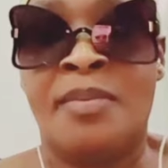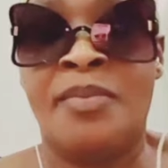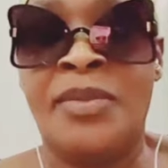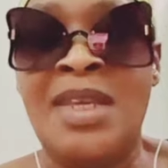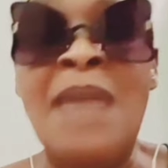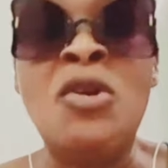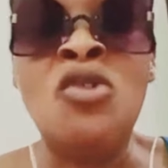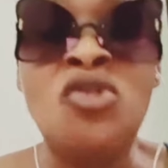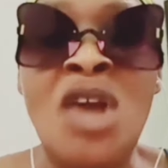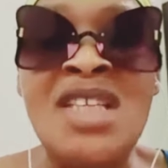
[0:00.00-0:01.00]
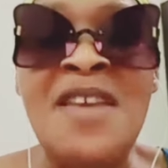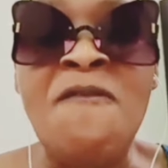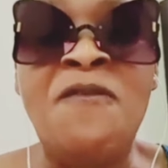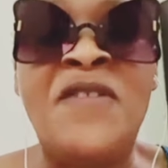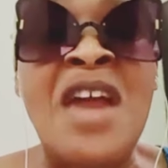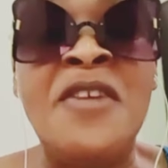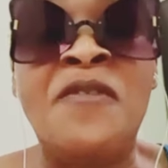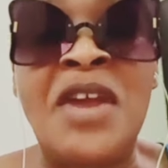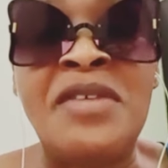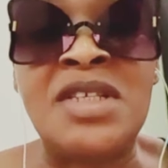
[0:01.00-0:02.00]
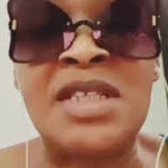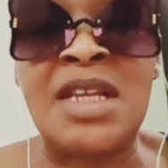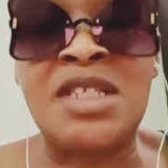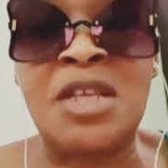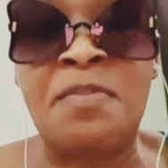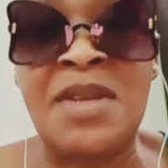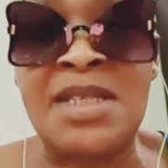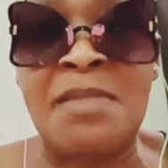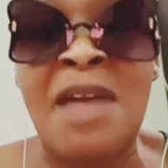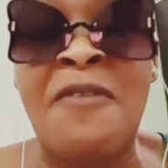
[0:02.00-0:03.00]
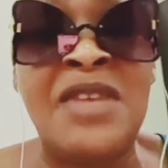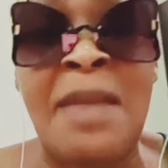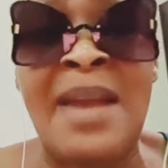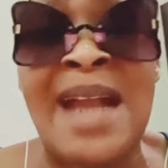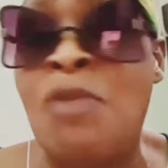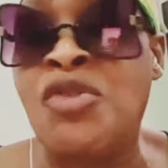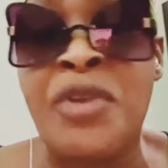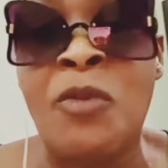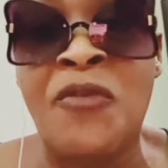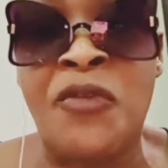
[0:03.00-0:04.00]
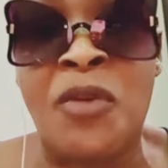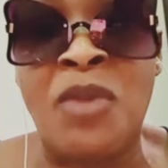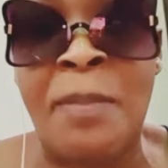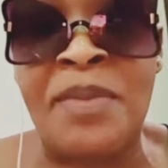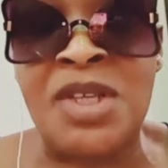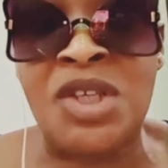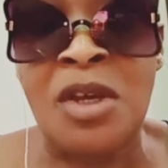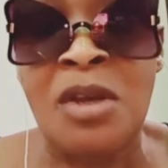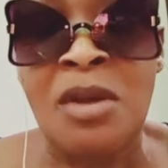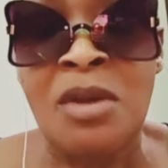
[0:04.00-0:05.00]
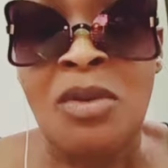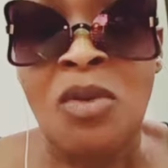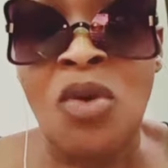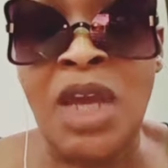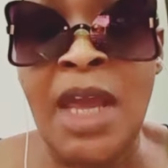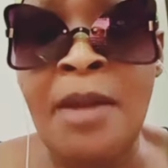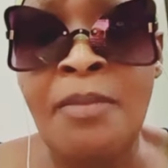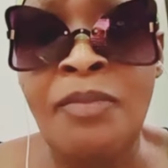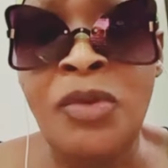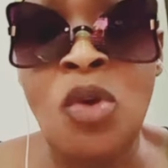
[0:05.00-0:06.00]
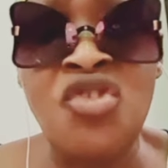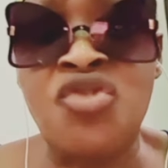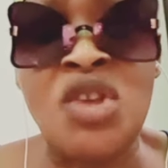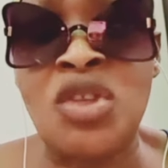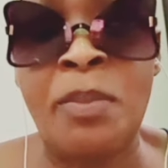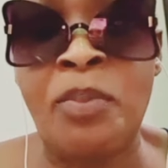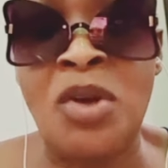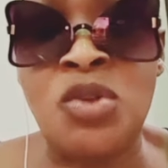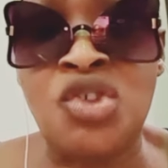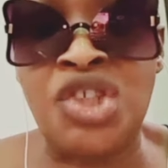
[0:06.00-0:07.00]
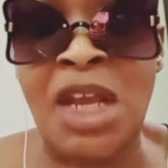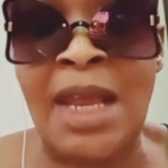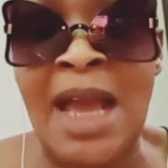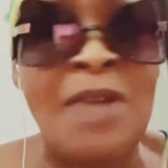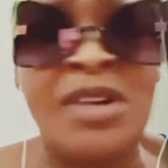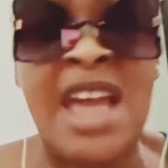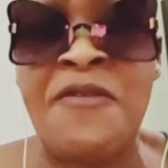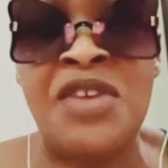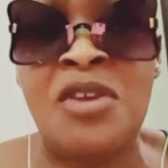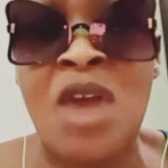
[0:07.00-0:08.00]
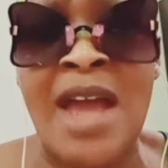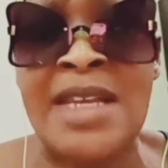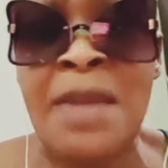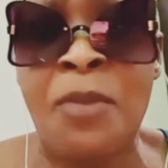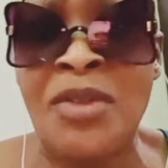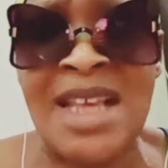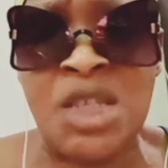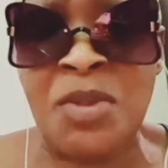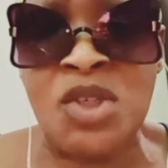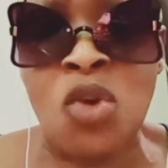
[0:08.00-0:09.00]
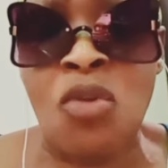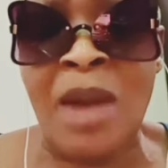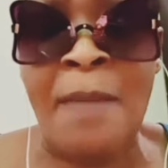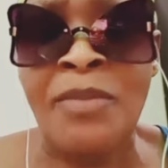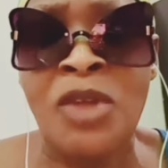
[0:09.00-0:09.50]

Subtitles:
Kemi Olulo is a very, very intelligent person. Melvin Emeka will remove you from your page. Okay? Go straight to the point, Oshele. I don't care if you are an Igbo that speaks Yoruba.